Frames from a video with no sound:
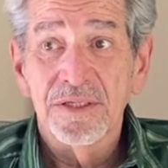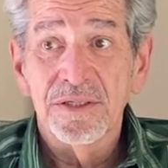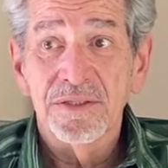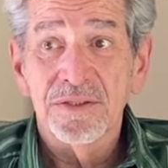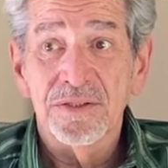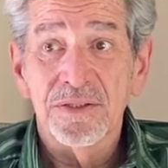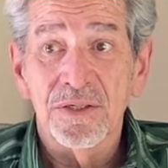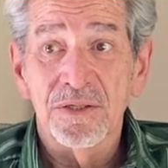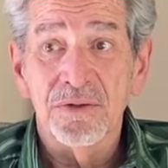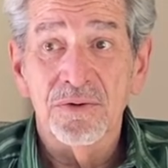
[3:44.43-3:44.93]

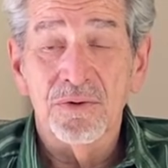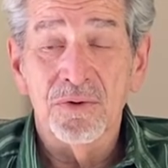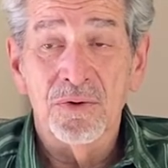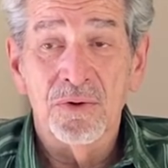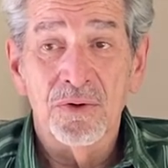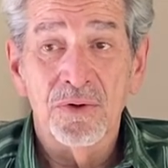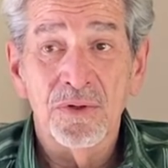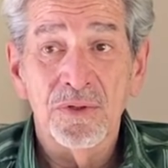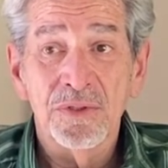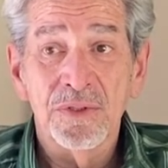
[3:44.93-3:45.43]
So
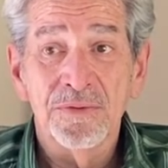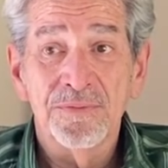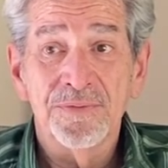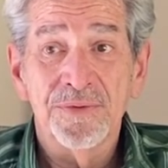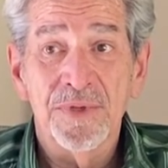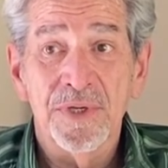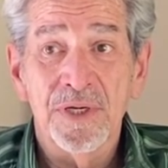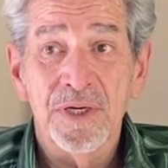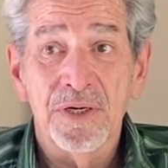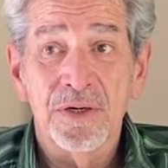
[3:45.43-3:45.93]
all of
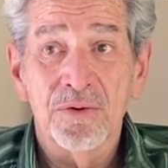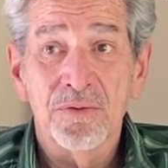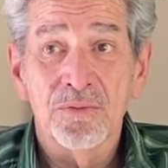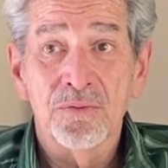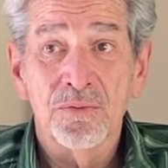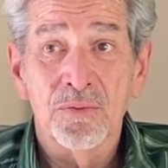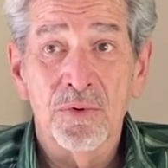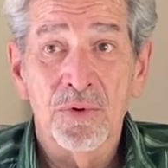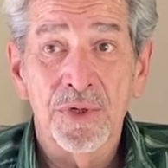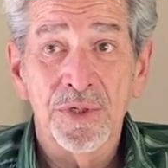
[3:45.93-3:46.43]
the
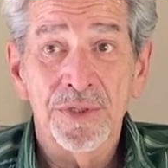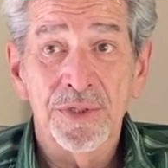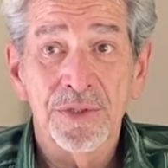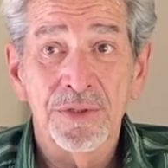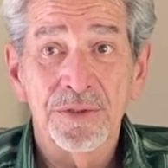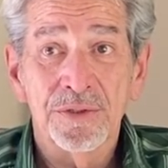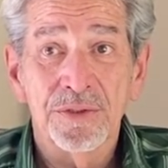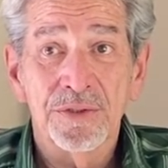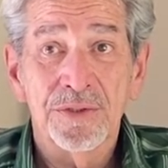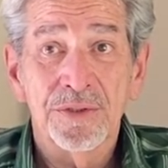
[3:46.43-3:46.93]

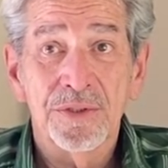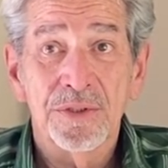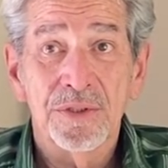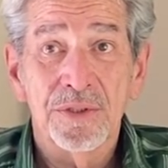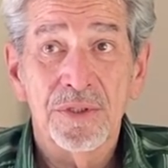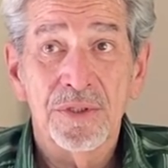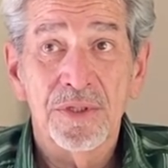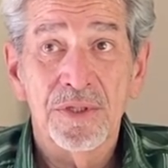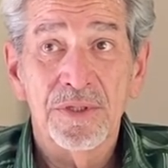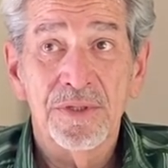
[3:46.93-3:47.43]
water
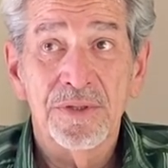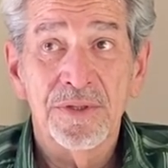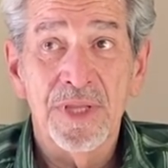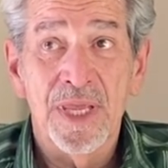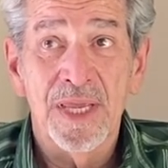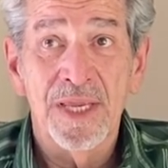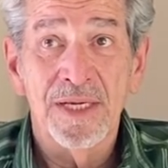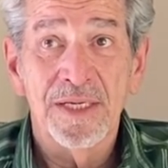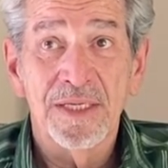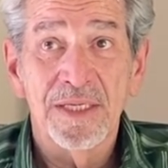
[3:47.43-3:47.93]

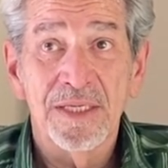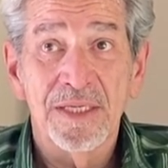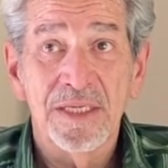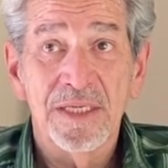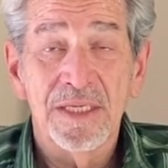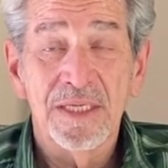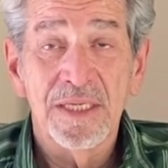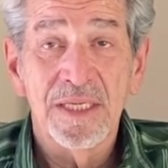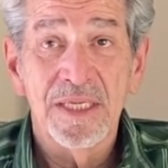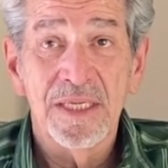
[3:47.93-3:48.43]
that
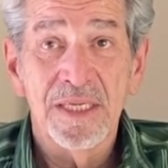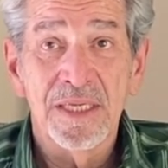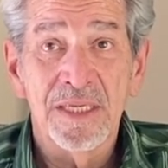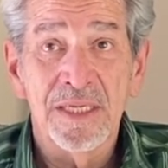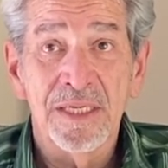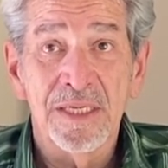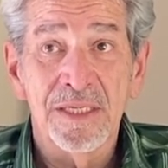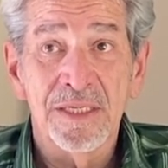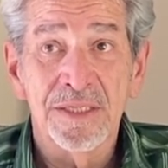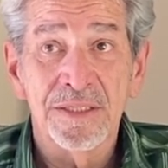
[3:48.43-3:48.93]

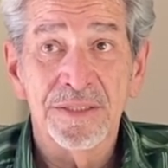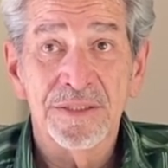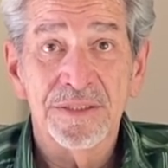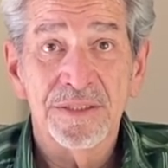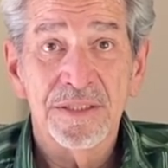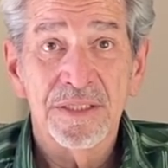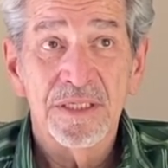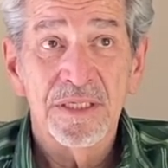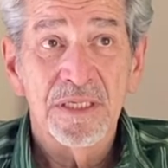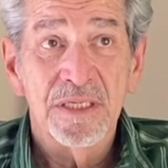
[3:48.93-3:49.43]

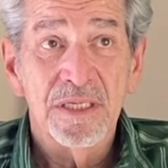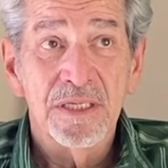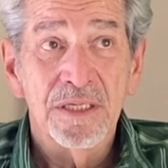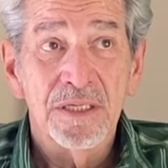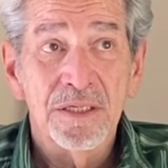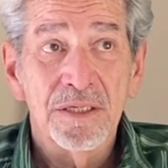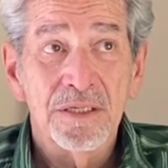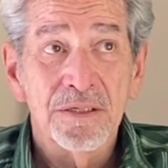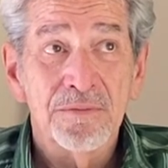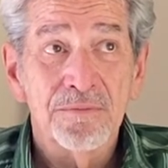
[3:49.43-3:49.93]
is
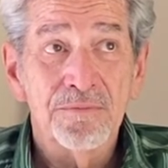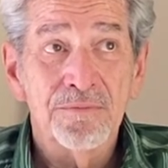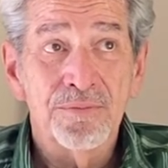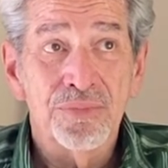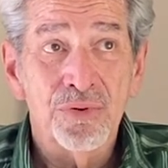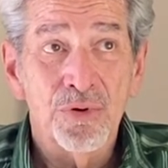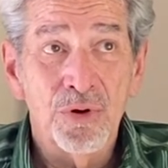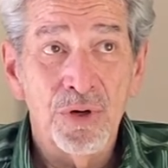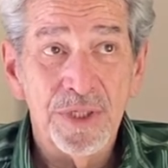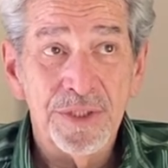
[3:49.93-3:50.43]

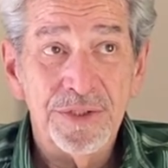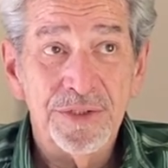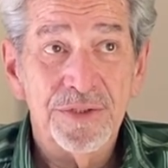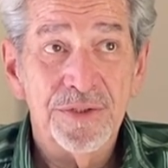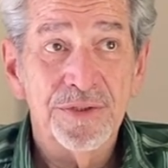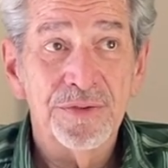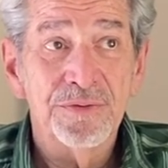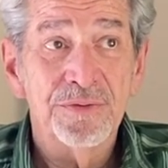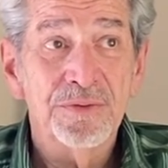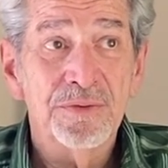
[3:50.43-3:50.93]
brought
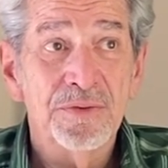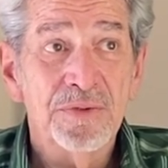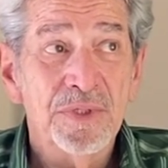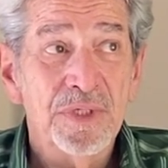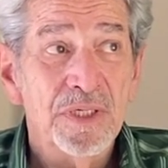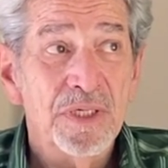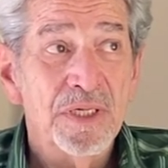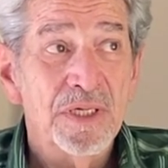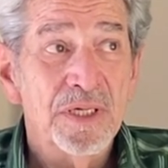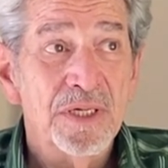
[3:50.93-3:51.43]
to
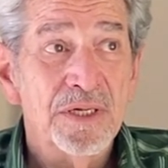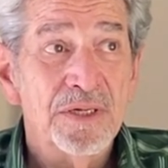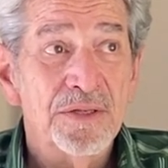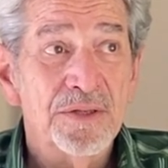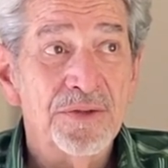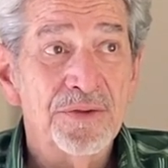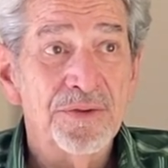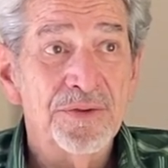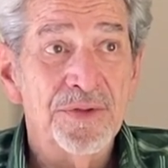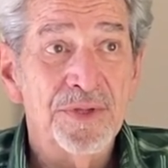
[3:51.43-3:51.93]

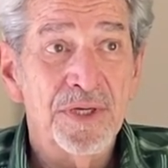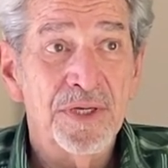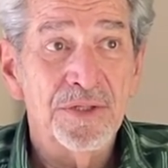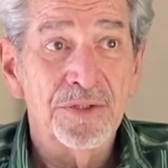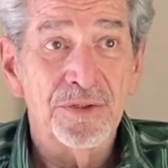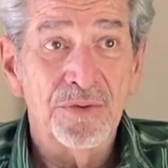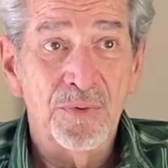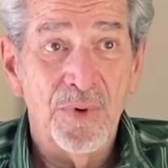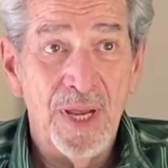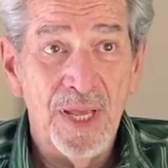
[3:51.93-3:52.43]
the
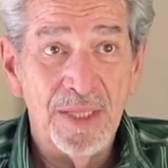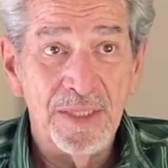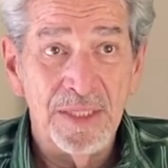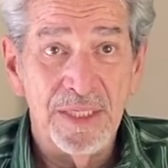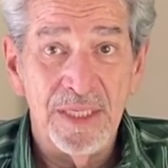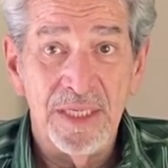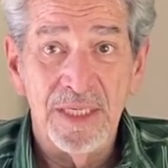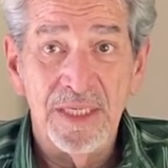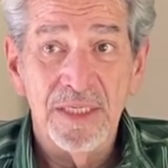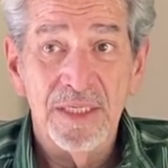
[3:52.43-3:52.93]

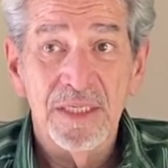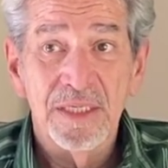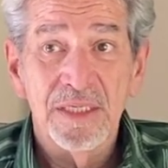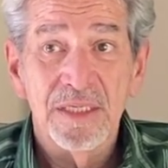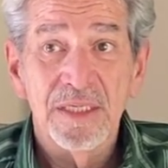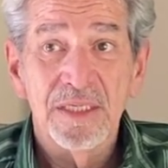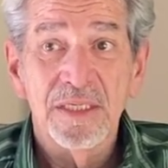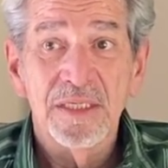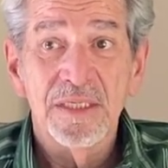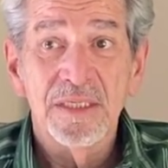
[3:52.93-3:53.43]
dwelling
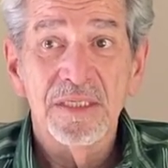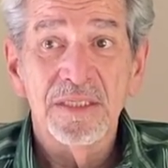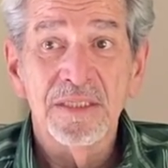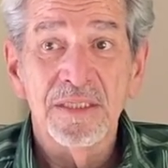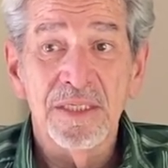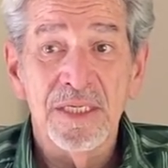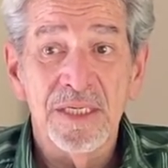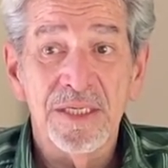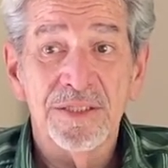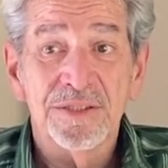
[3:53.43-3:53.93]

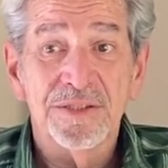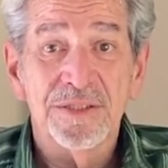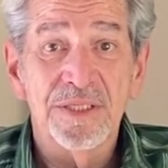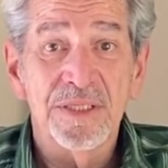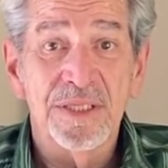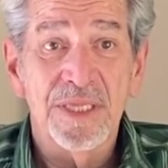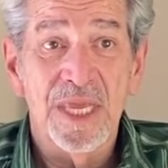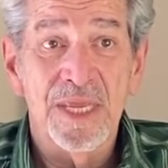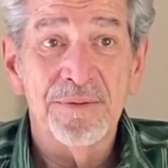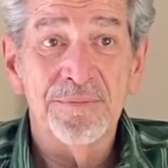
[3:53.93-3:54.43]
needs to
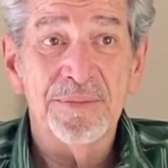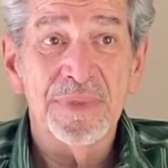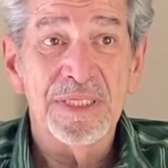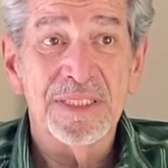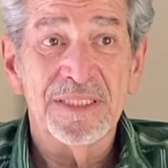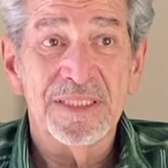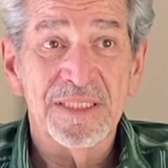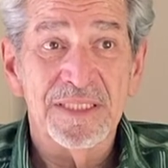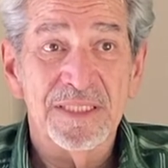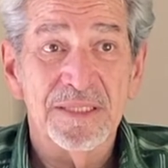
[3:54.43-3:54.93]
then be
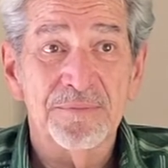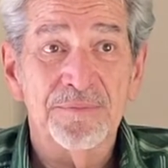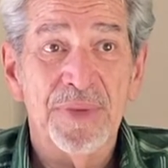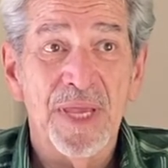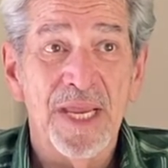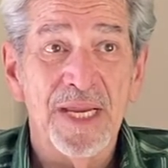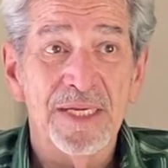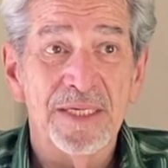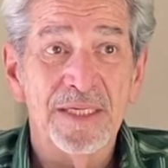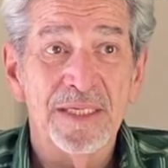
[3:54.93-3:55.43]

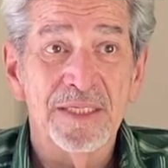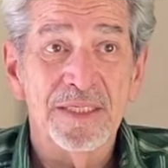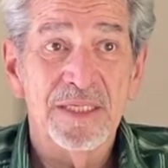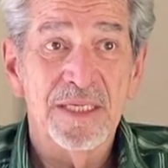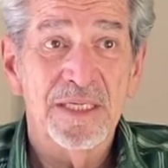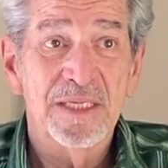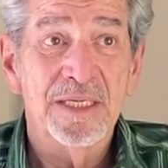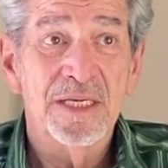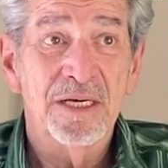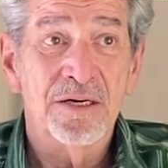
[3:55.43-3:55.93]
dissipated
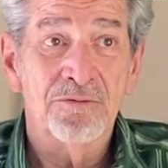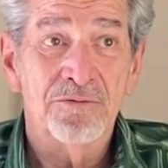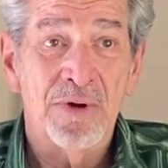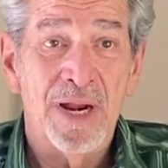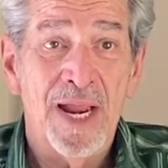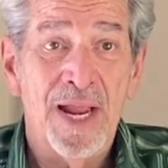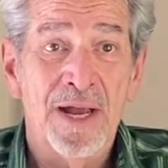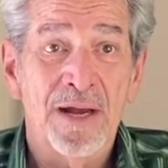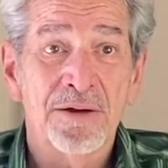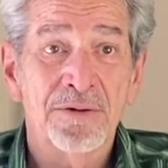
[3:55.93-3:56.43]

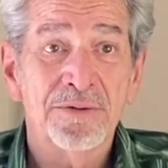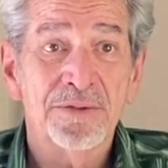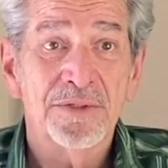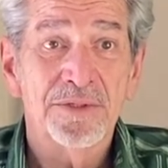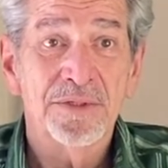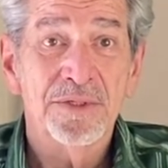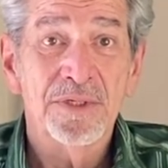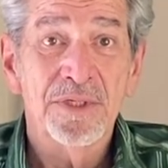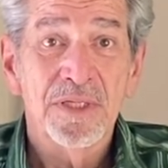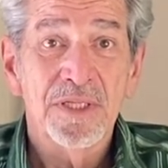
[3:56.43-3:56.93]
around
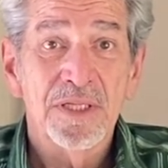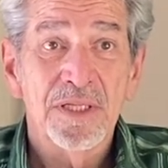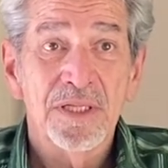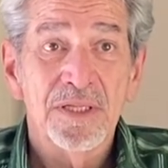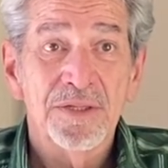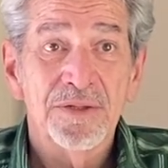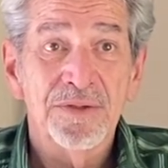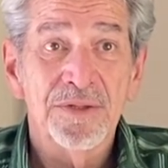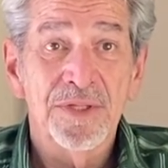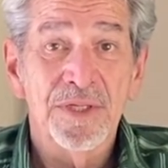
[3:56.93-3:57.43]

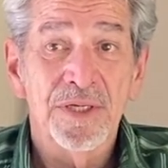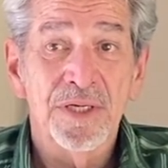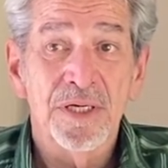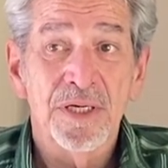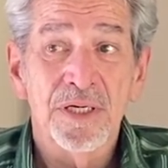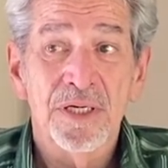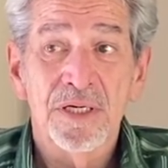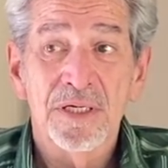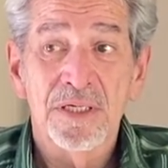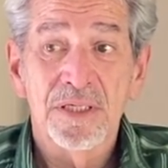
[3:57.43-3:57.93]

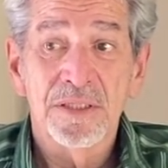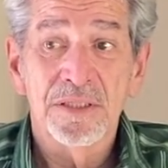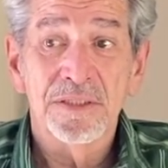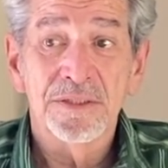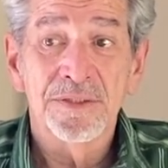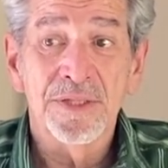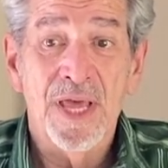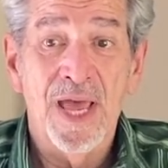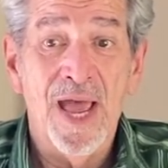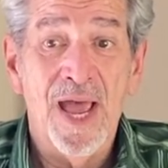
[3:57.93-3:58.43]
the
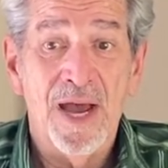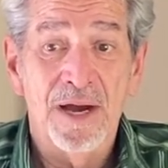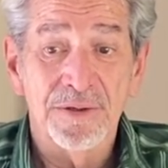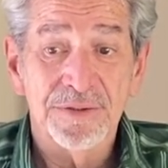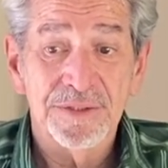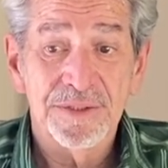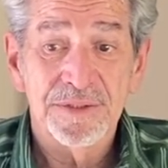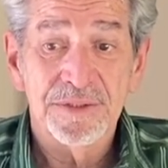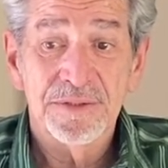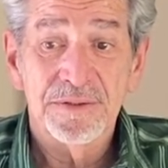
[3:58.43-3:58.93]

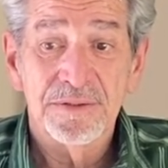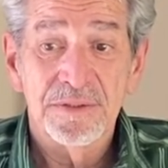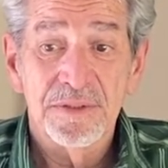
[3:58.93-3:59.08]
house.